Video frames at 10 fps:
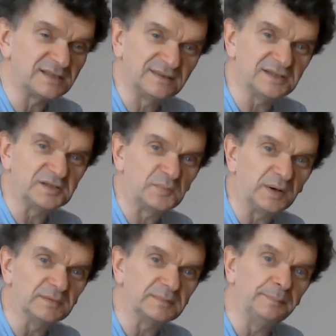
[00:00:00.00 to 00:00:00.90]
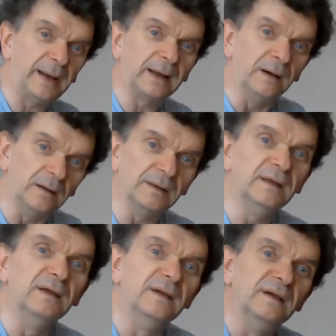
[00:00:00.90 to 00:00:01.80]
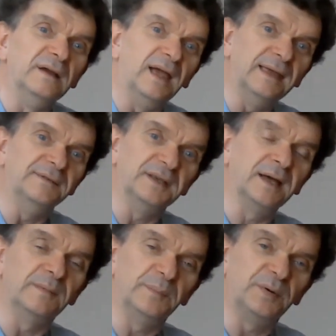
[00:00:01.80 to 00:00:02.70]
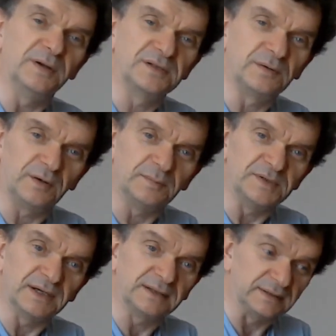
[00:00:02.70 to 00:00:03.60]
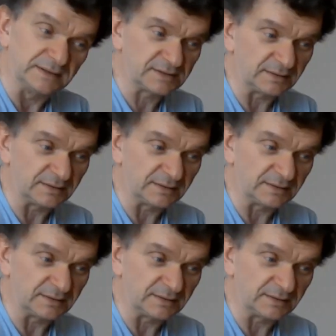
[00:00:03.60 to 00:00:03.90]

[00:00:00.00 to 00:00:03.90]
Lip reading: This is pretty much bang on every time it points to an object.